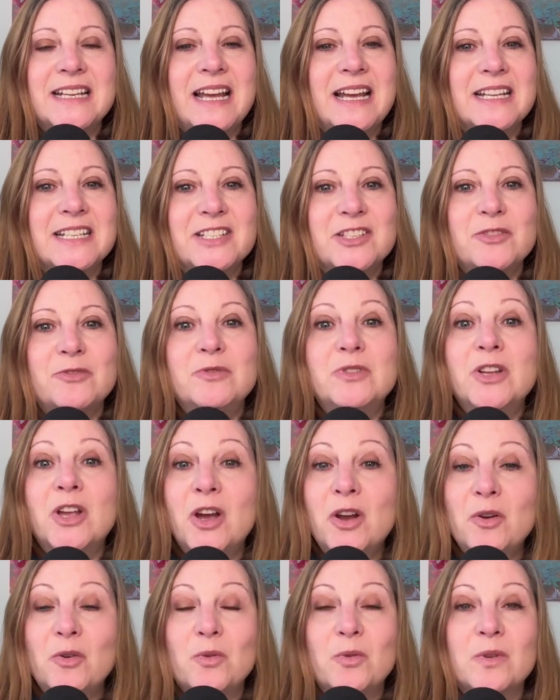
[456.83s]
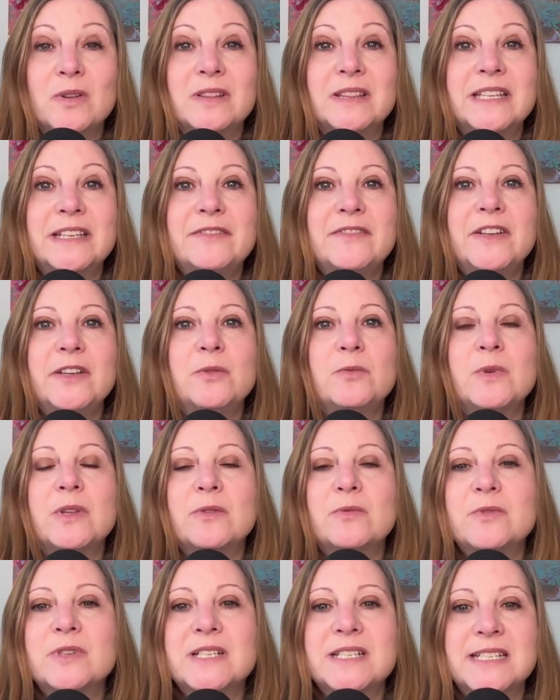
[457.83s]
as you know, living
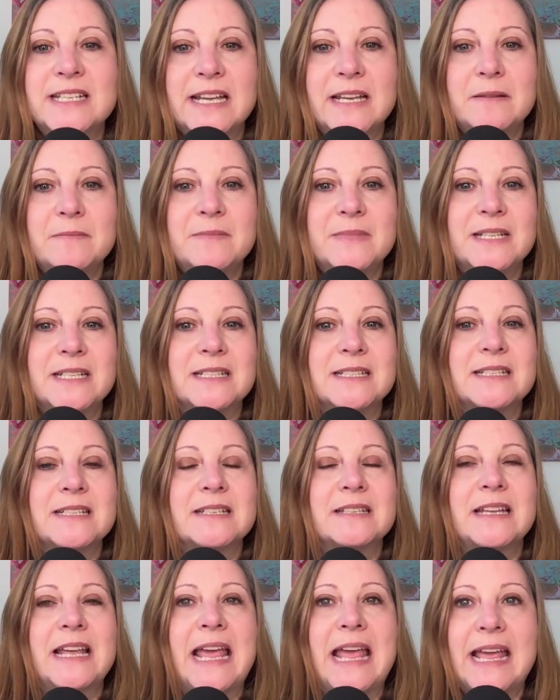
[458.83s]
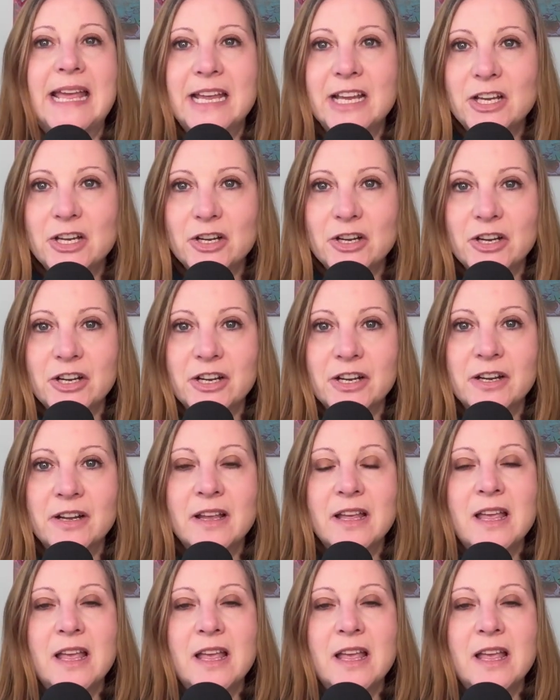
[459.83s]
with resentment, anger,